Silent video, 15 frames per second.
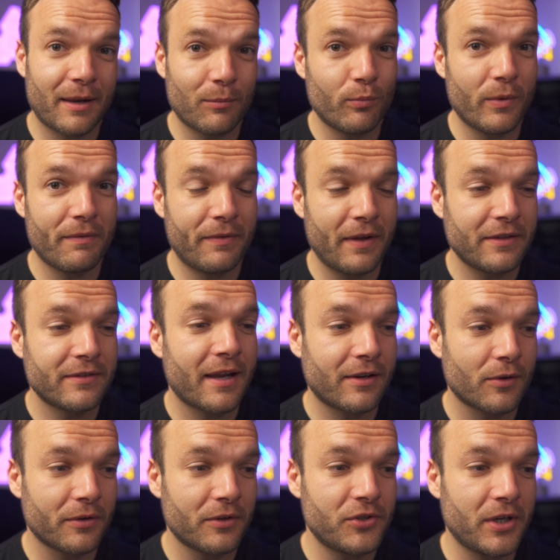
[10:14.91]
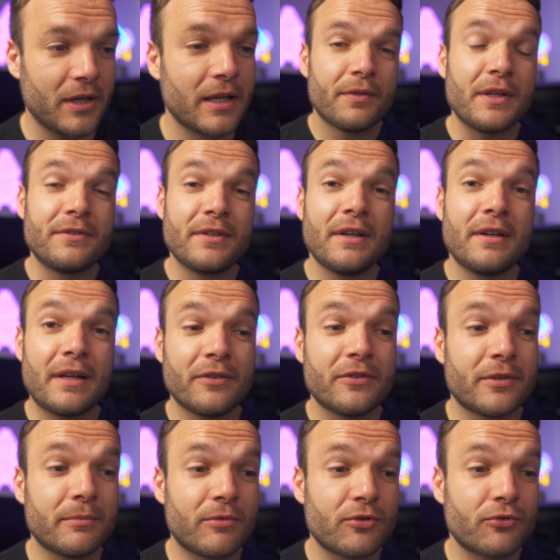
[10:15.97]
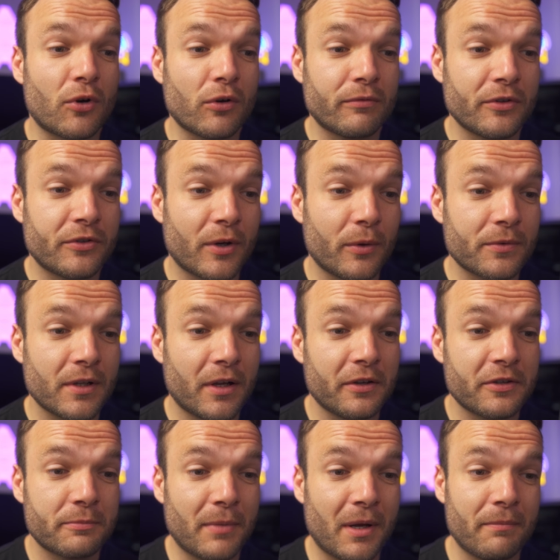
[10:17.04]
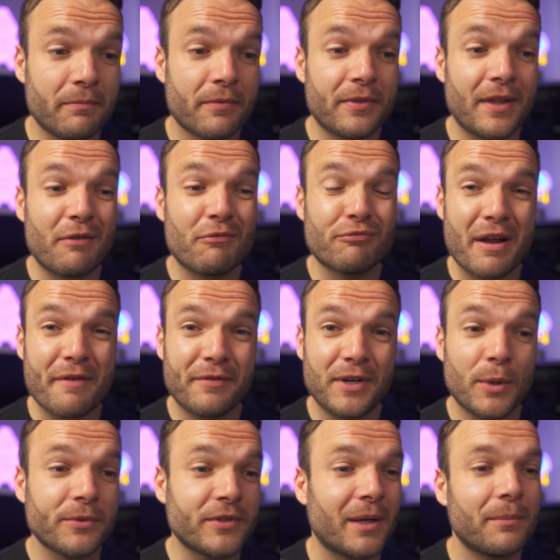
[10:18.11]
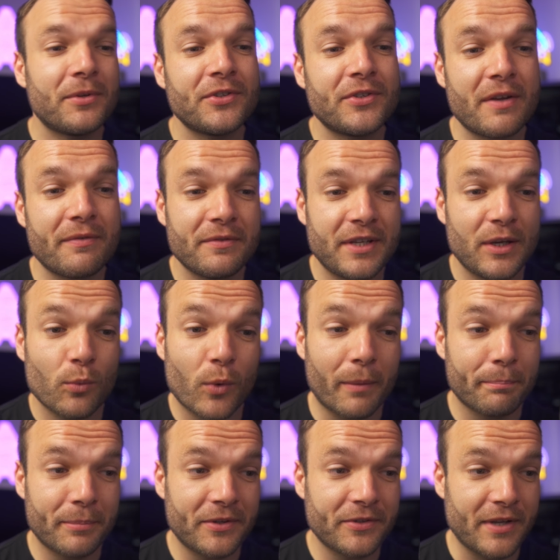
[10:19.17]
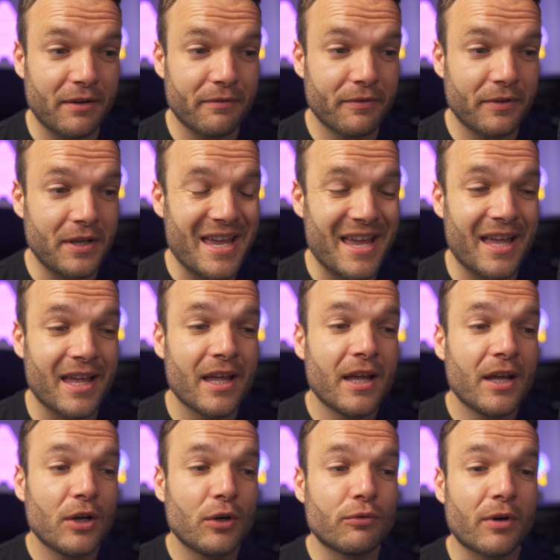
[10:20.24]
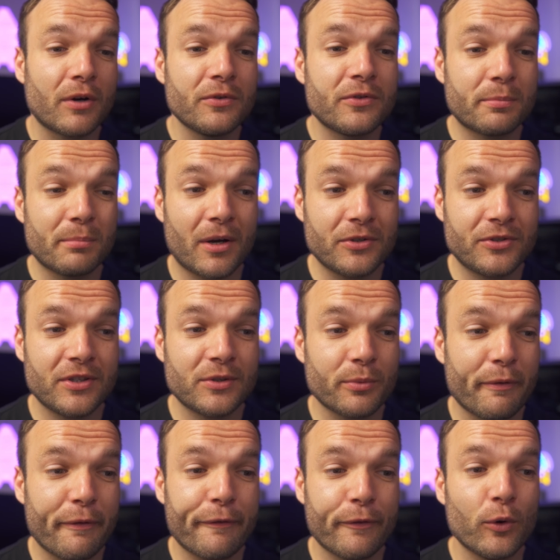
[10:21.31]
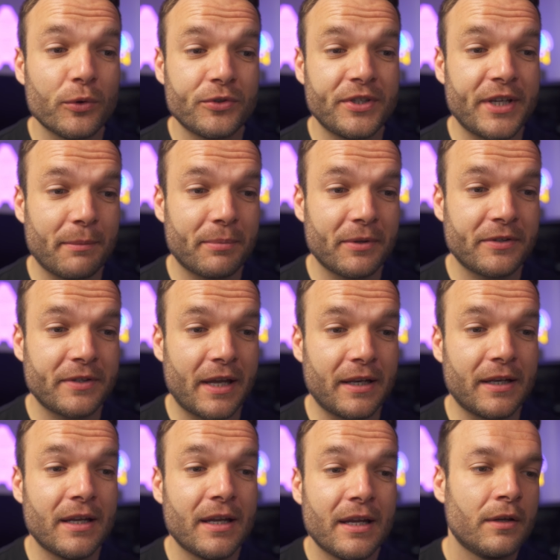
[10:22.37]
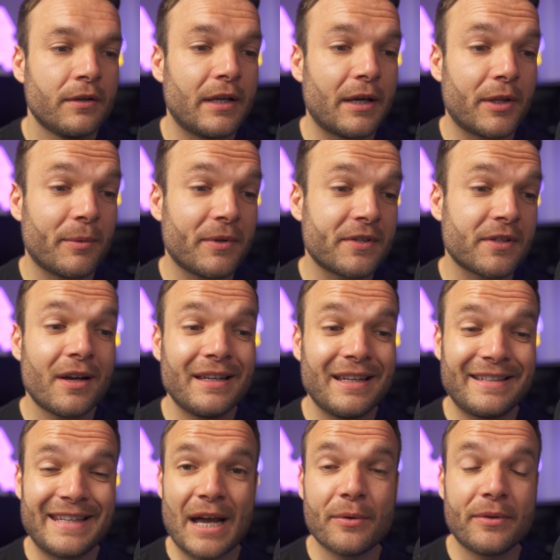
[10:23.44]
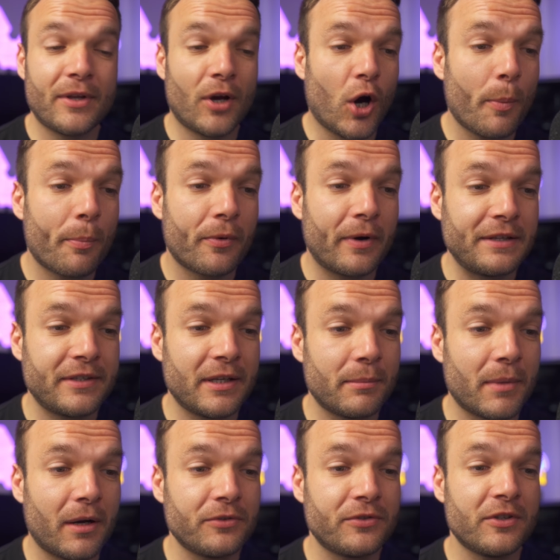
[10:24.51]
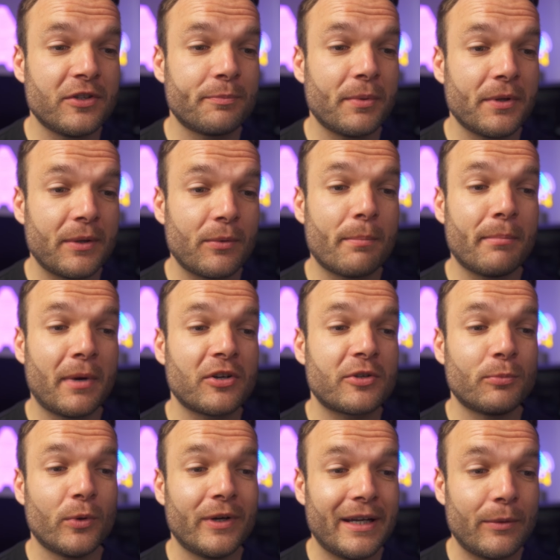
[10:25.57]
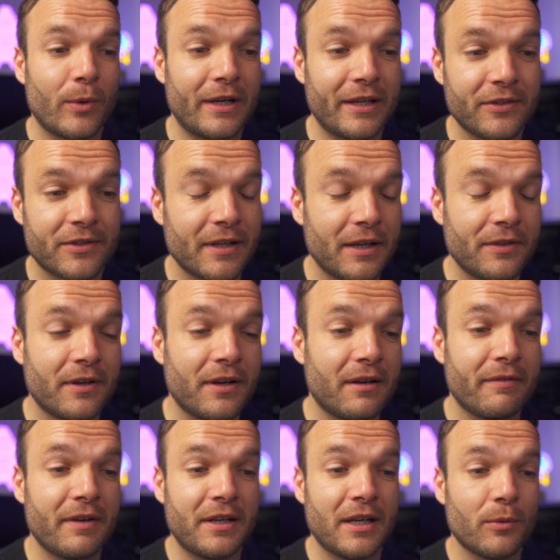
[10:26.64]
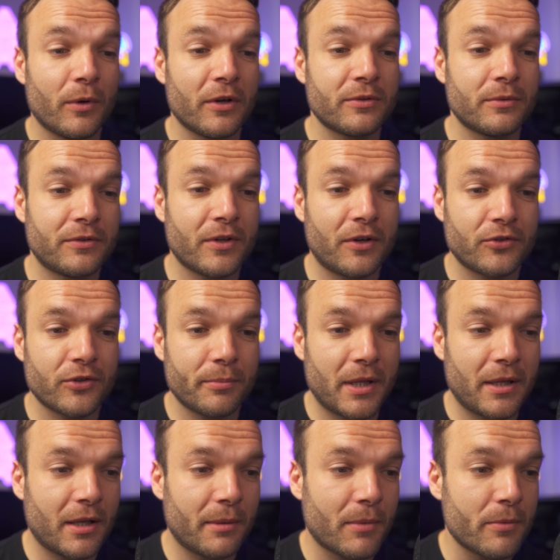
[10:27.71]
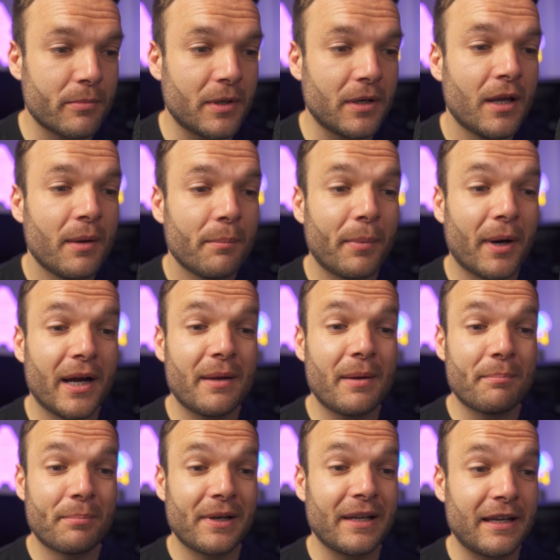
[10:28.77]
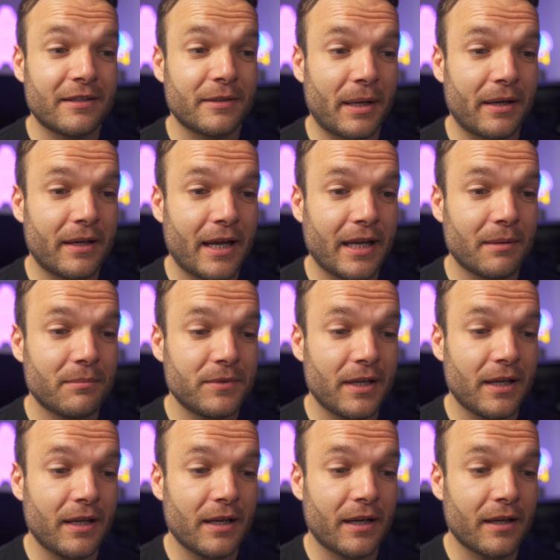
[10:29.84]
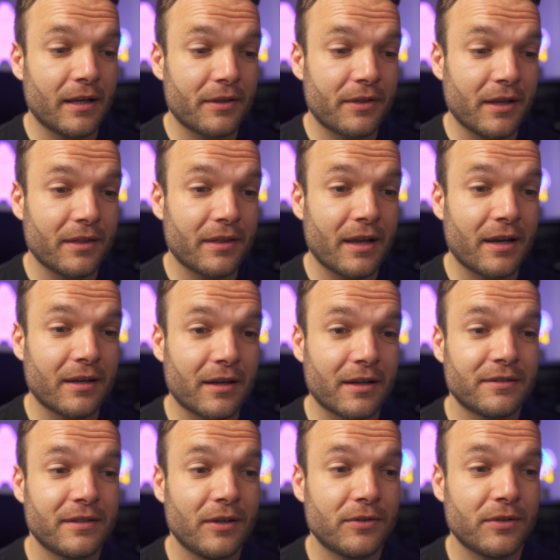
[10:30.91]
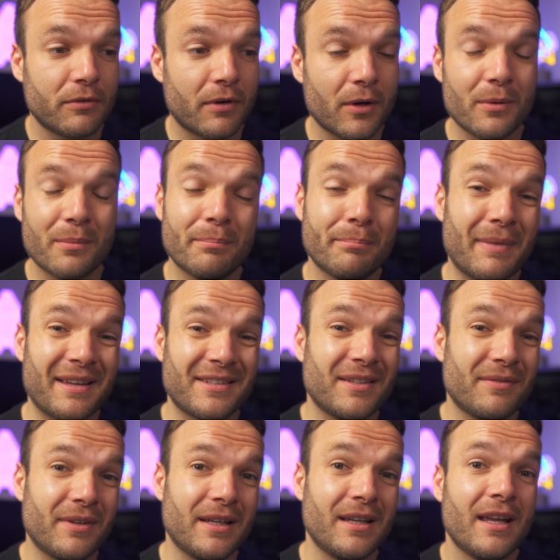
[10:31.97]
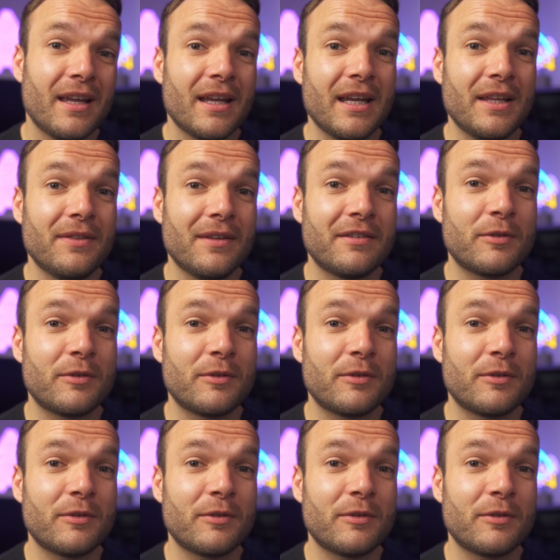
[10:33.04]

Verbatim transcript: and with their technology. They did announce some strong results last month. Their revenue was up 71% for the year. Gross margins were 48%. Now, they were slightly down in the operating margins, but they were much more well insulated than NVIDIA was, and I'll touch on them in a moment. But I am pleased about AMD, and I think they're going to continue to grow massively in this